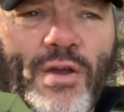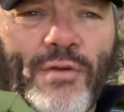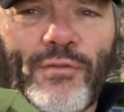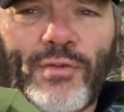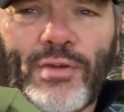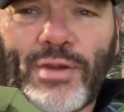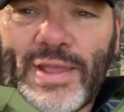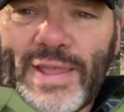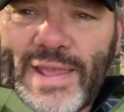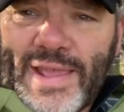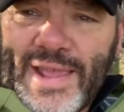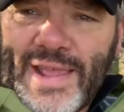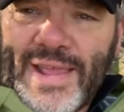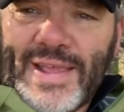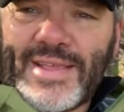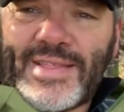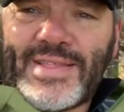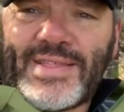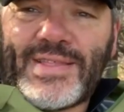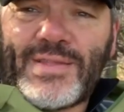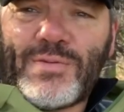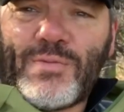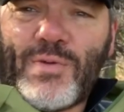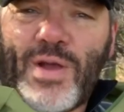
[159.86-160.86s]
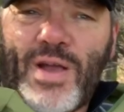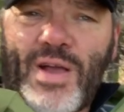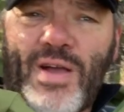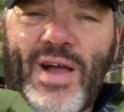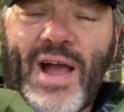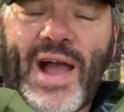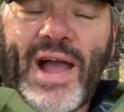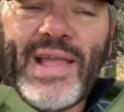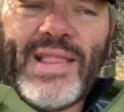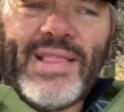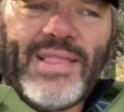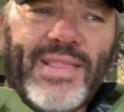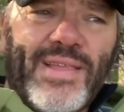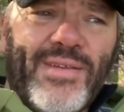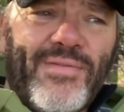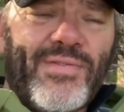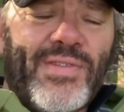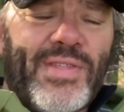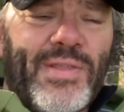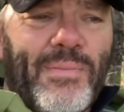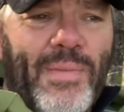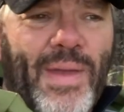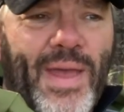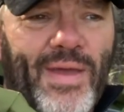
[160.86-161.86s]
For Heath, well, I live
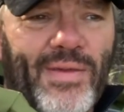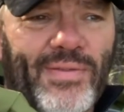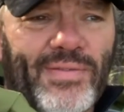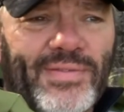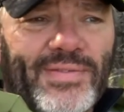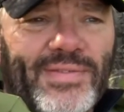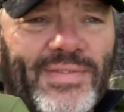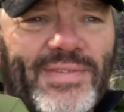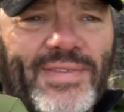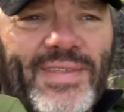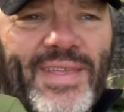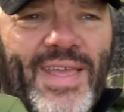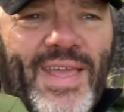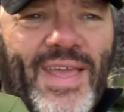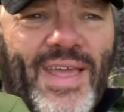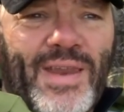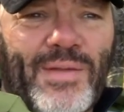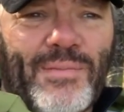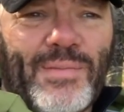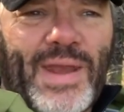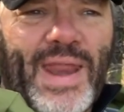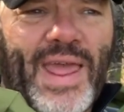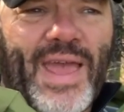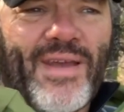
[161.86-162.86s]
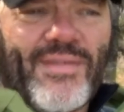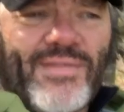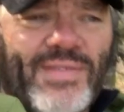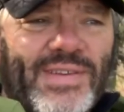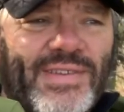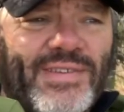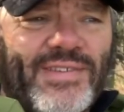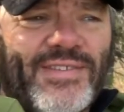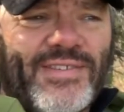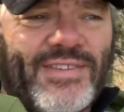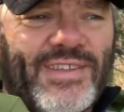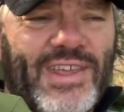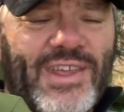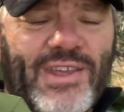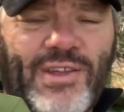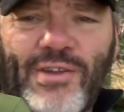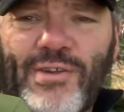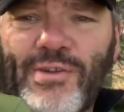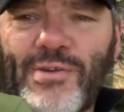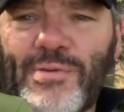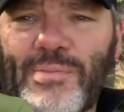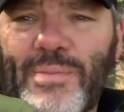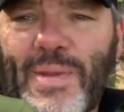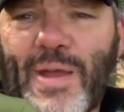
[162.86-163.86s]
in the mountains and I'm an avid
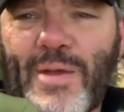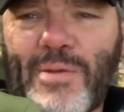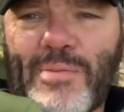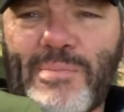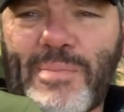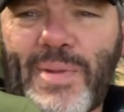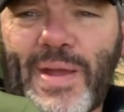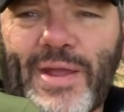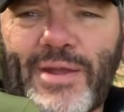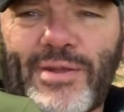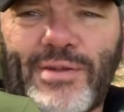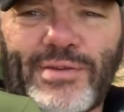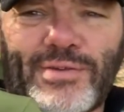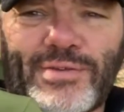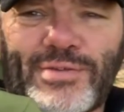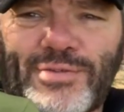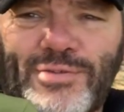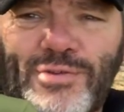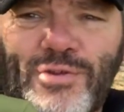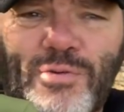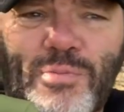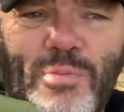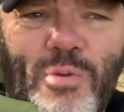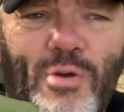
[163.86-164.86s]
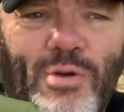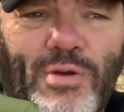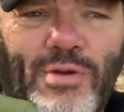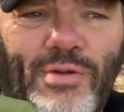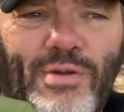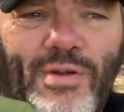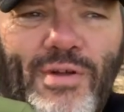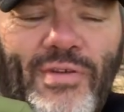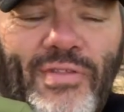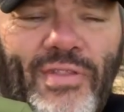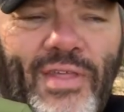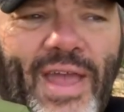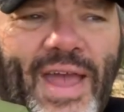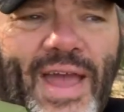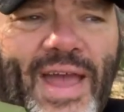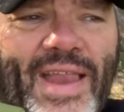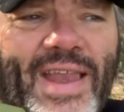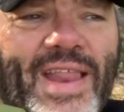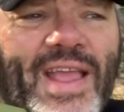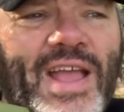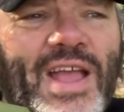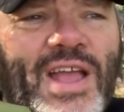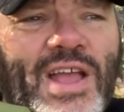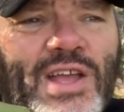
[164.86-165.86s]
skier, mountain biker, snowboarder, all that.